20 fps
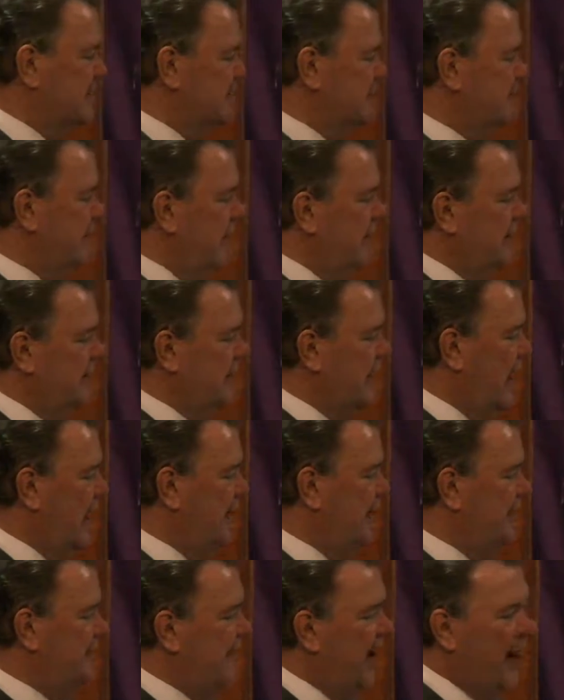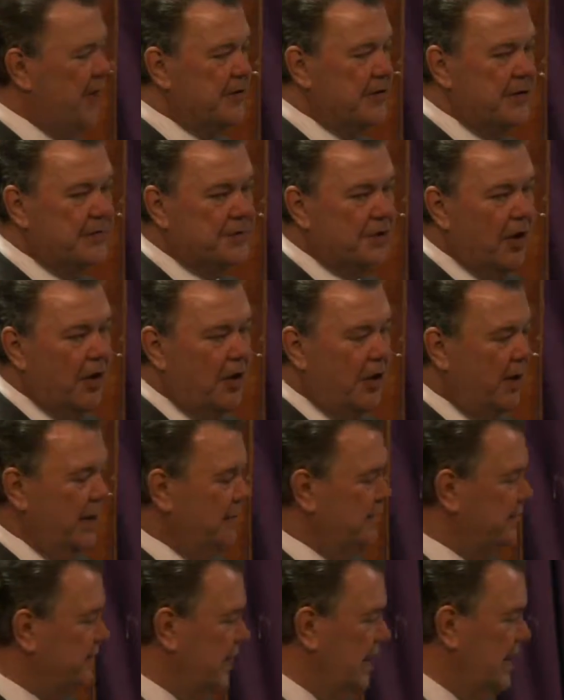the Spirit of God, the Father of glory,
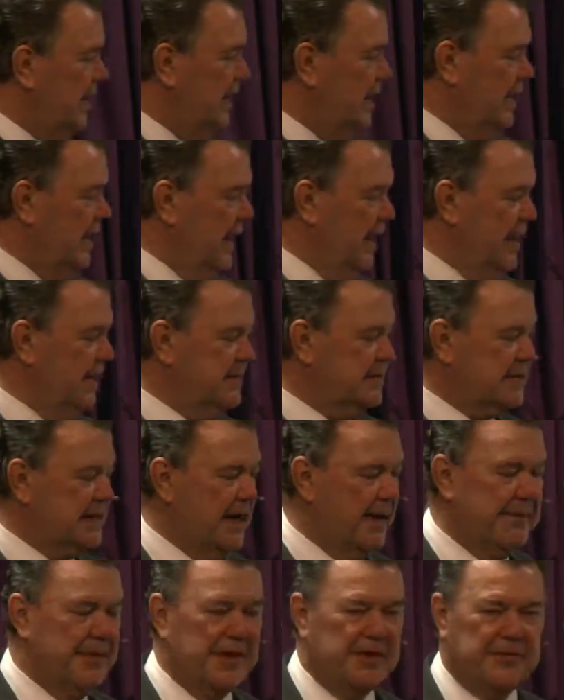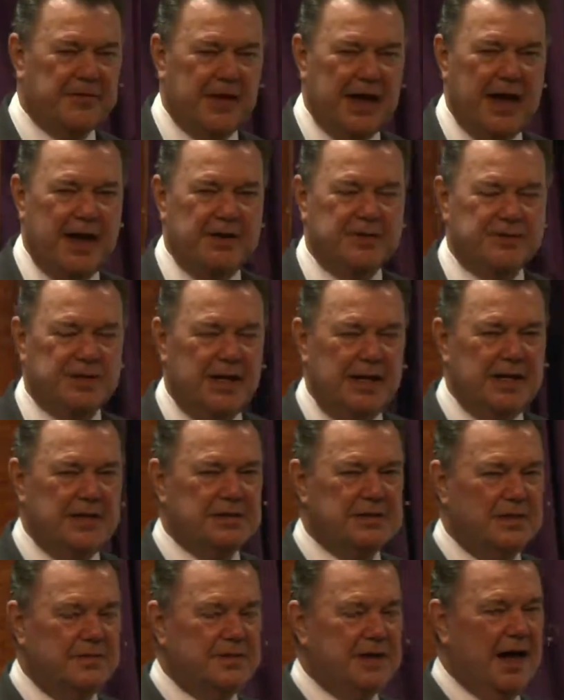is come in the flesh,
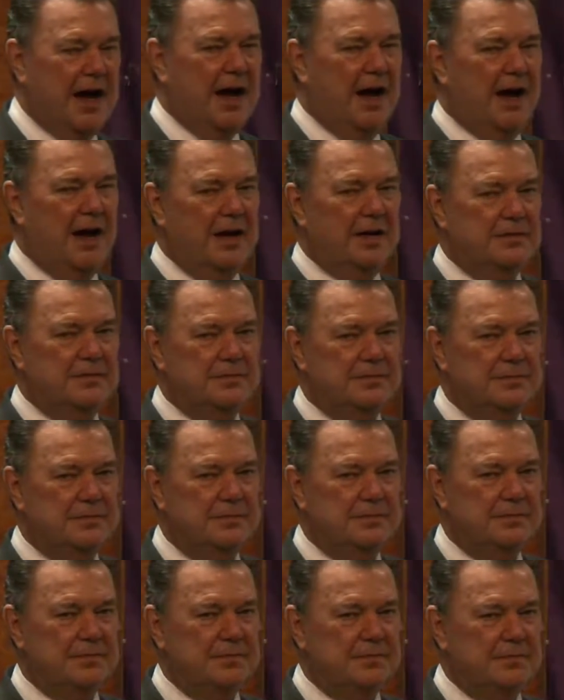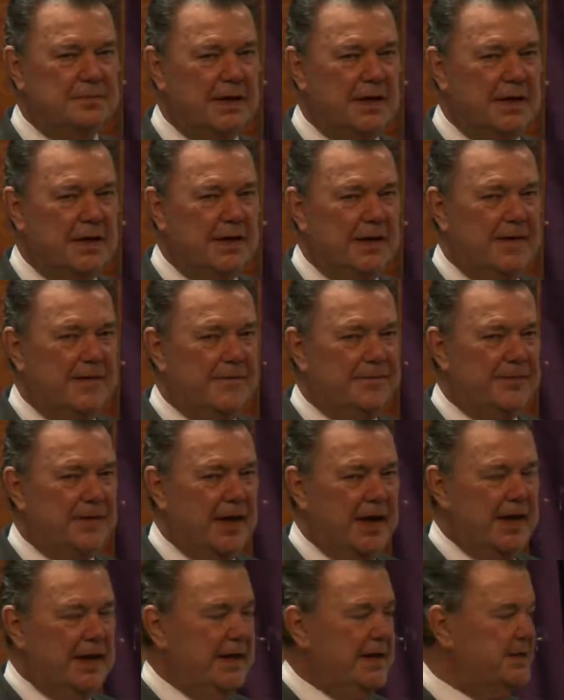is of God.
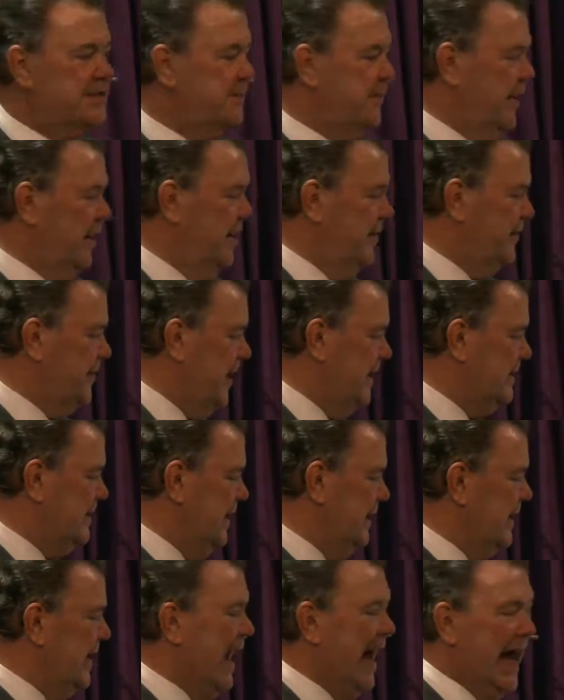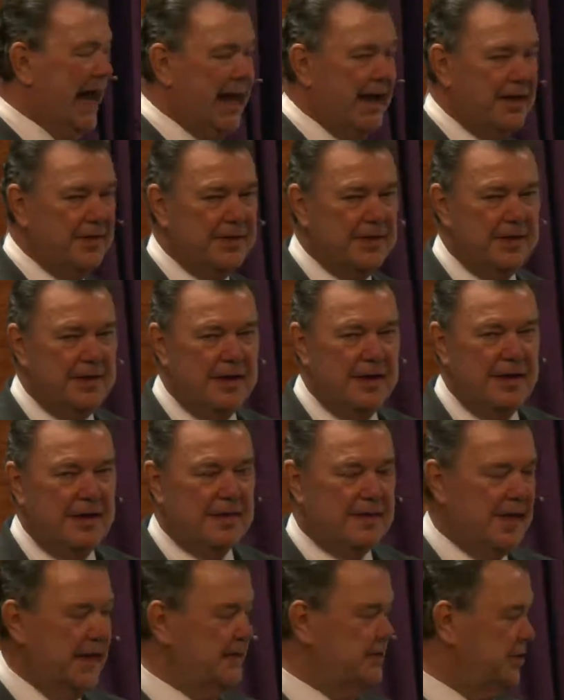Any spirit that denieth
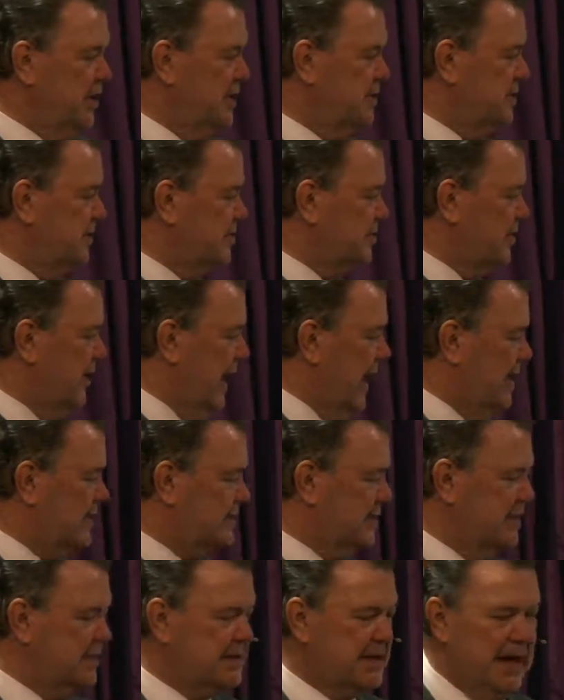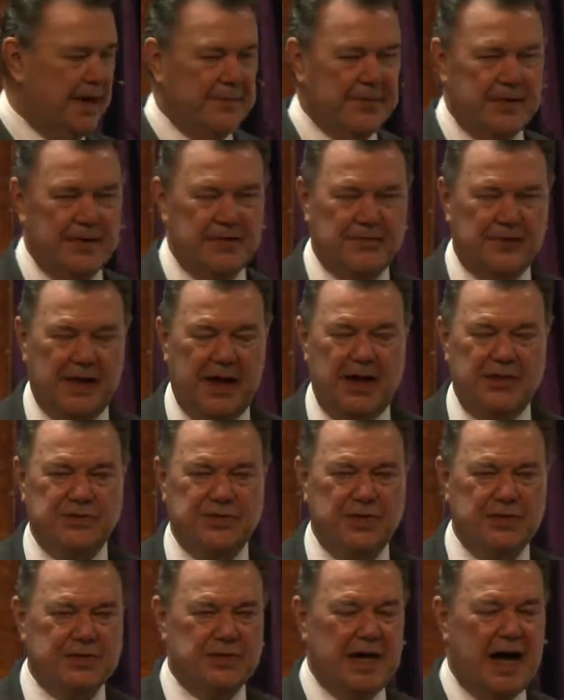that Jesus Christ is come in the flesh
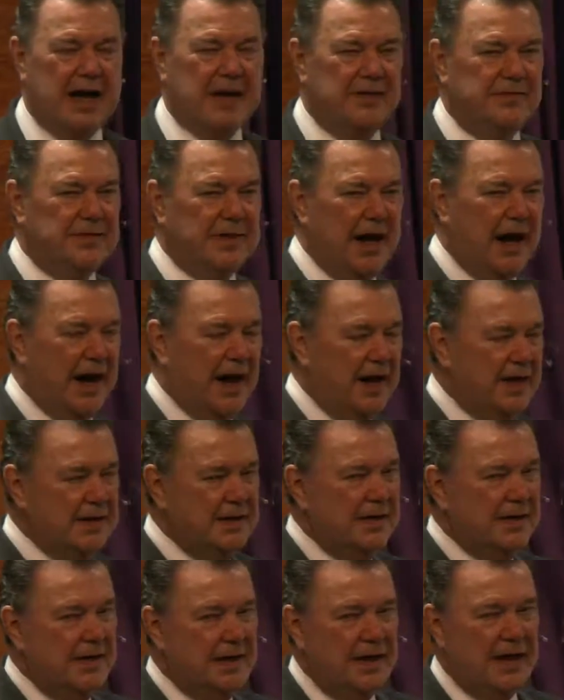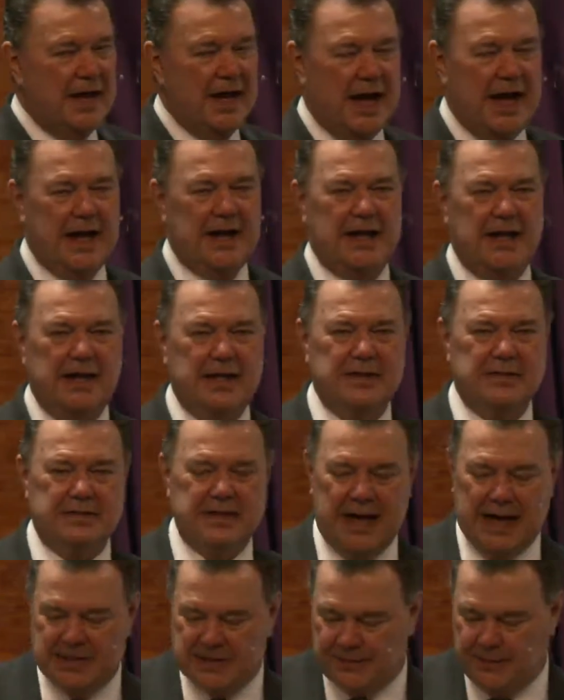is not of God and is
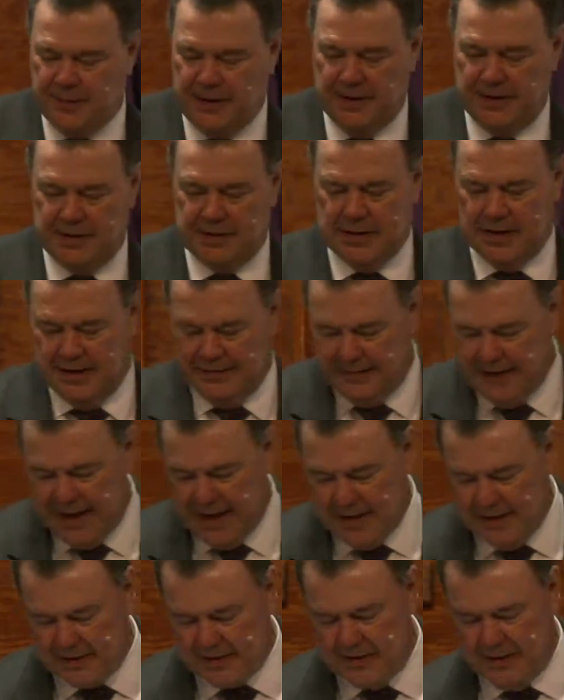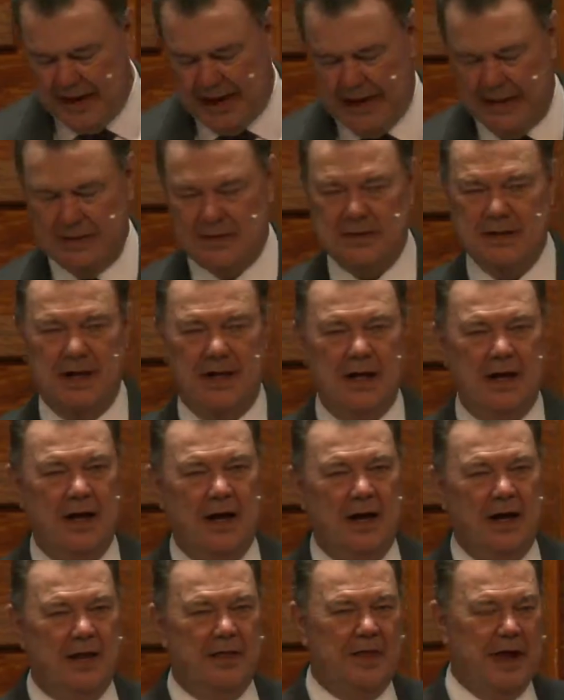that spirit of Antichrist
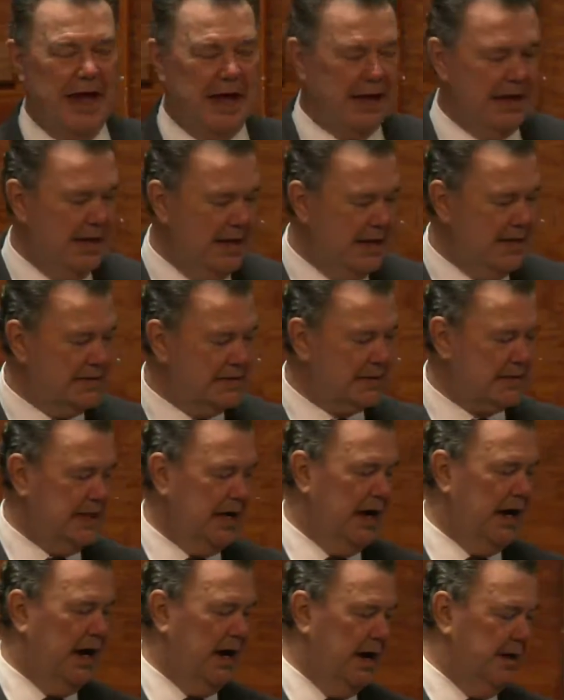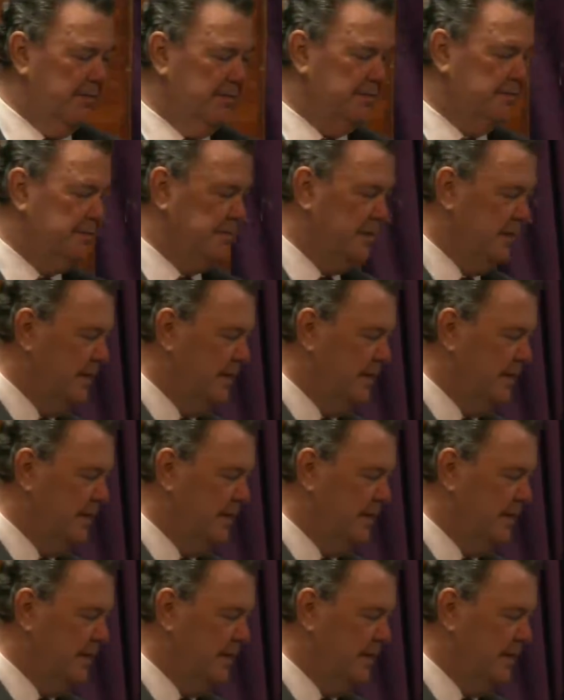that is come.